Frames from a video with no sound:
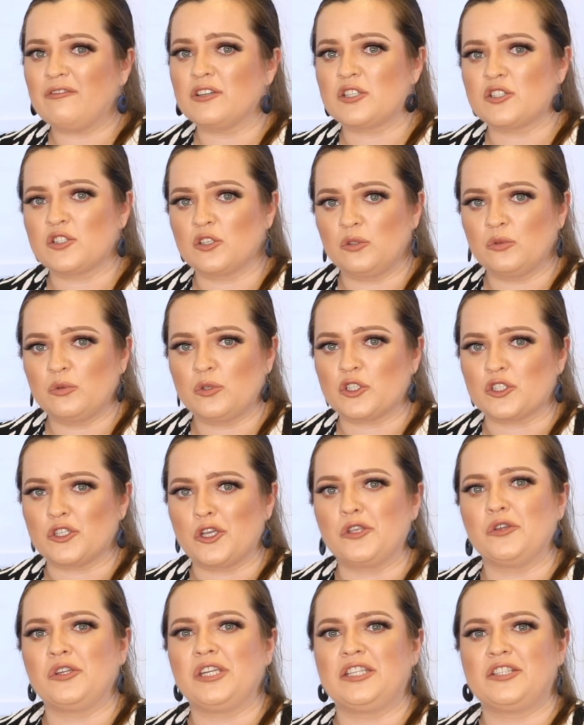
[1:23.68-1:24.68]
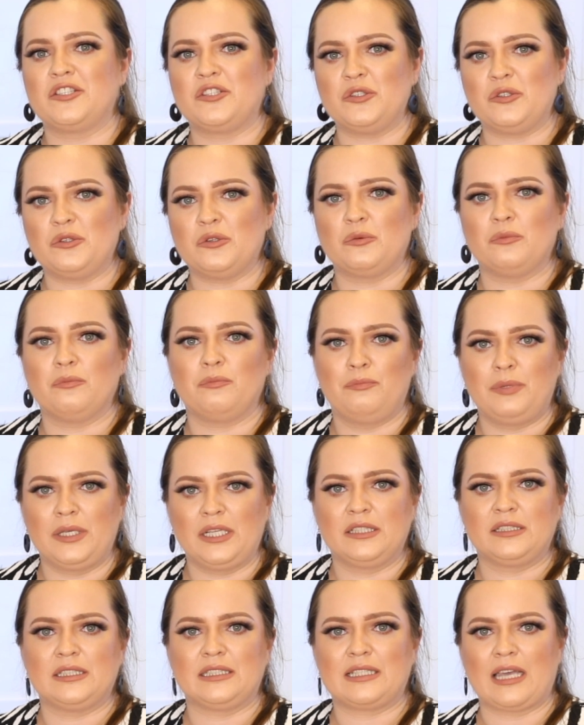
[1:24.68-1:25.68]
a solution, you need to
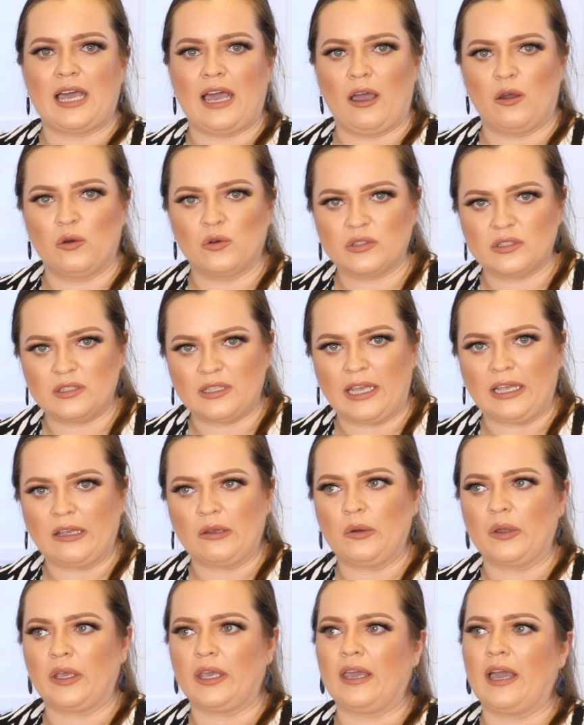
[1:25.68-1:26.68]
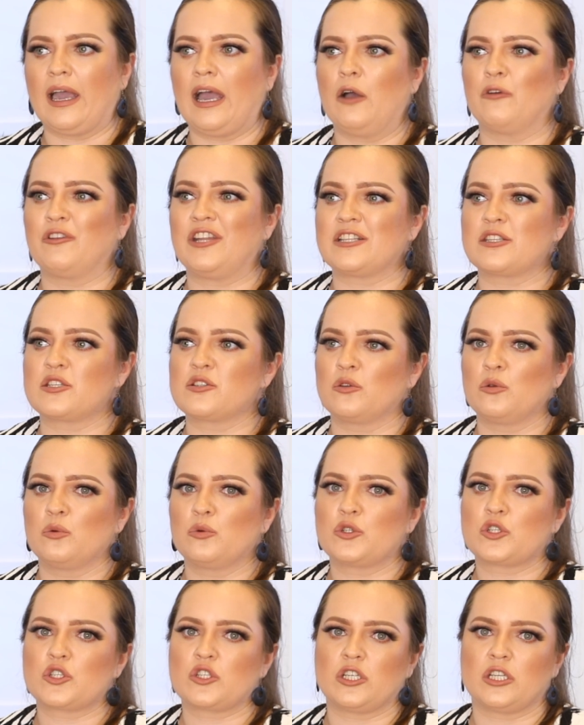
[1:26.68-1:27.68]
build it out, like, okay, how that
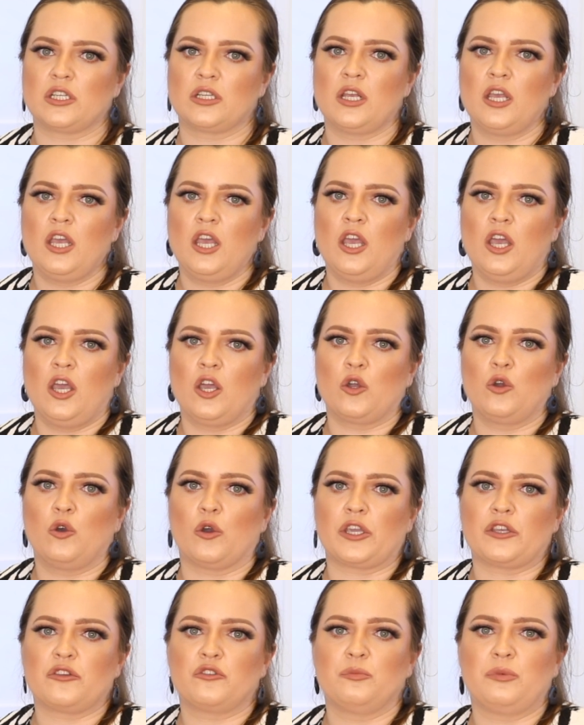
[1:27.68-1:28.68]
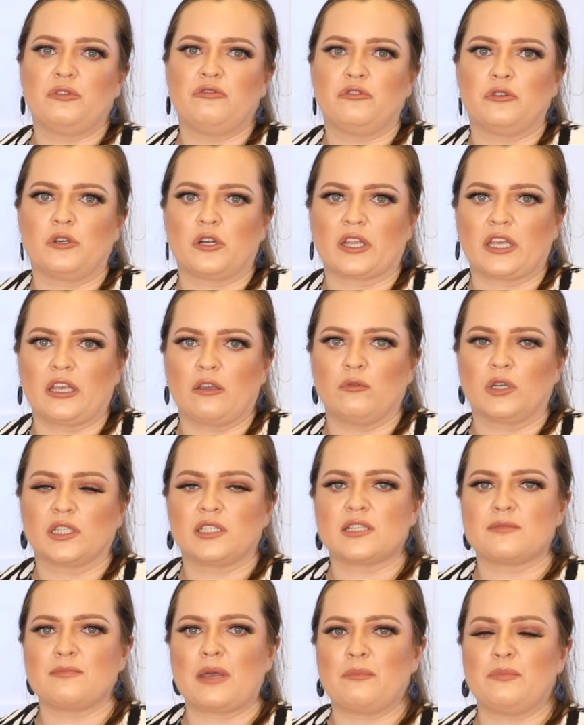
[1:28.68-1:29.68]
solution going to be working? What
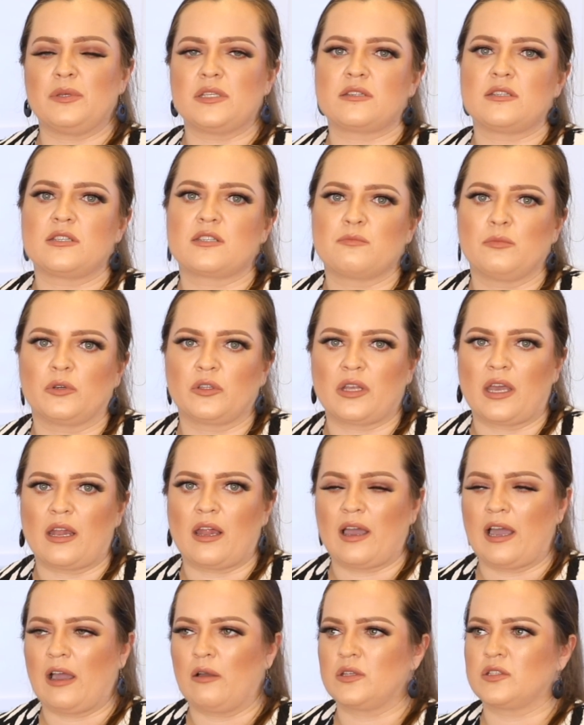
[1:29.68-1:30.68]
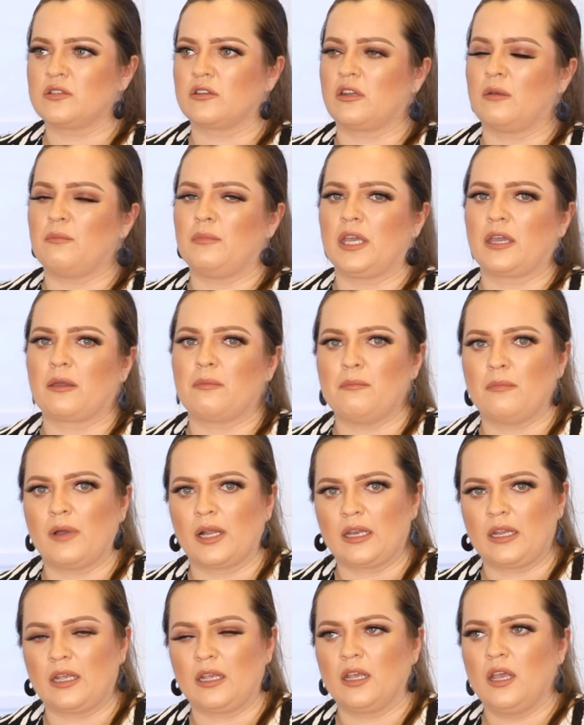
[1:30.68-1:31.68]
is my business model? How it's going to make
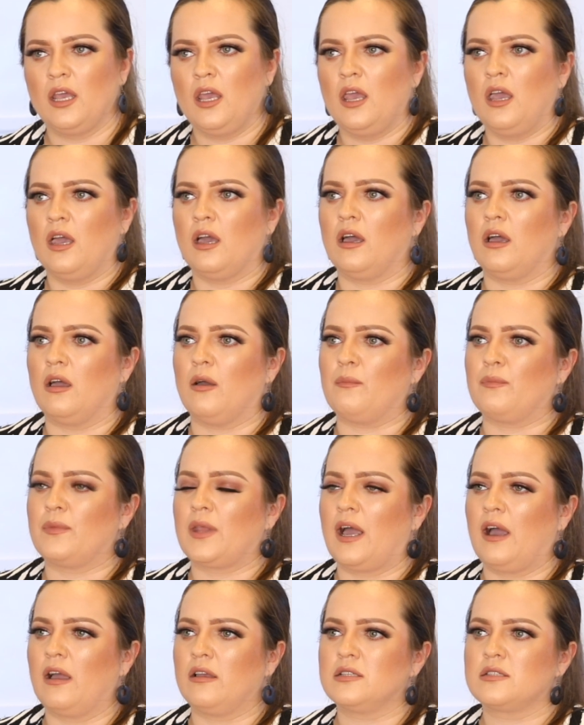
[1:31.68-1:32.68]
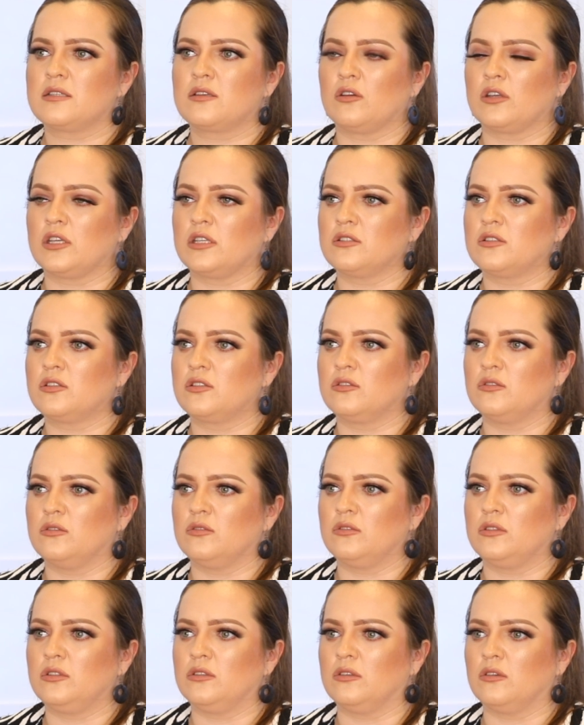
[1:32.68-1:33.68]
money? How it's going
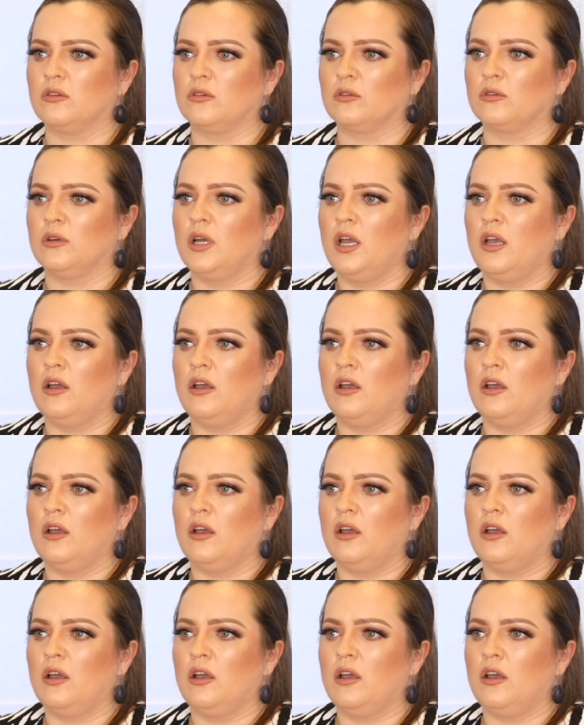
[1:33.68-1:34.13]
to,